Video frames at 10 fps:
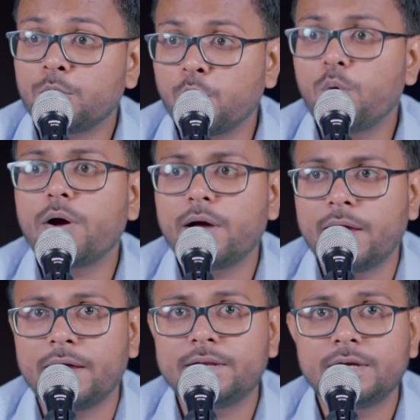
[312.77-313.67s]
go
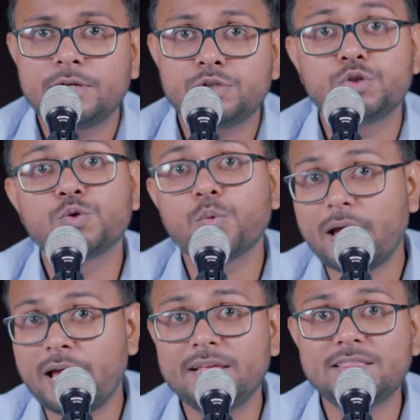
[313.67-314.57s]
ahead to do
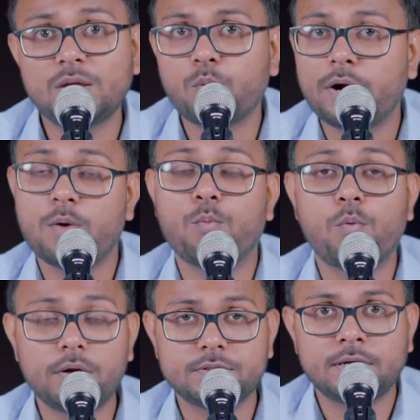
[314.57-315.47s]
anything what I
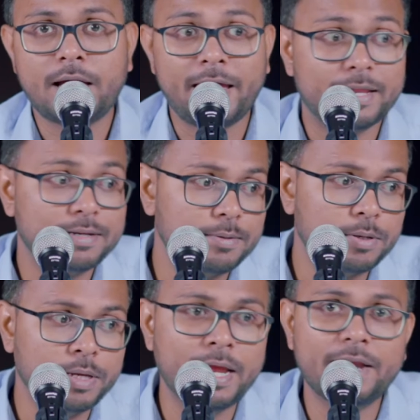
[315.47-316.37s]
want. I can
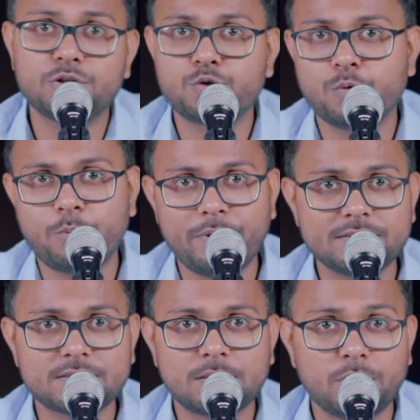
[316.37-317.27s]
get into a
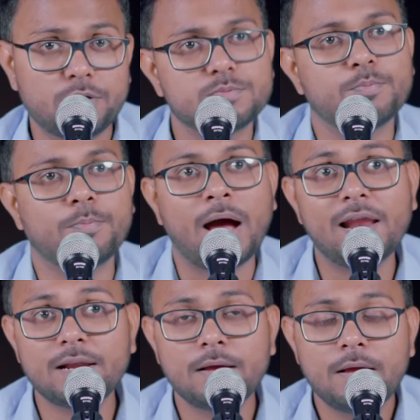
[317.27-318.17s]
risk because
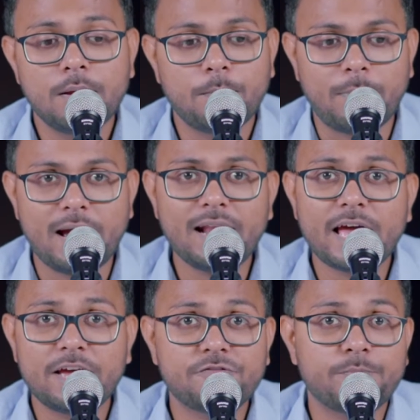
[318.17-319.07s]
my
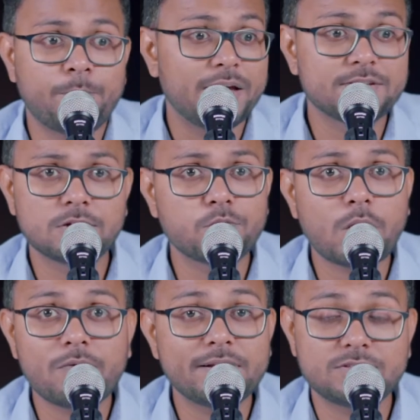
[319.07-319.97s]
life, my
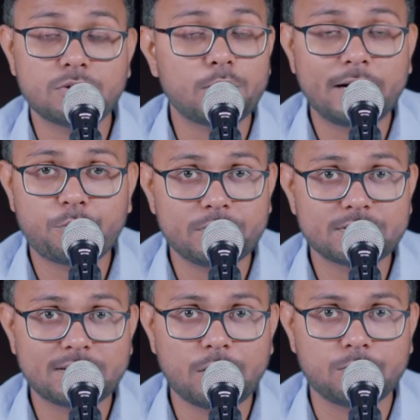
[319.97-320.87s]
survival is not at
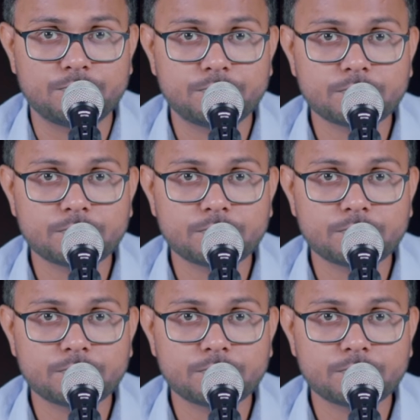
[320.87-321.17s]
risk now.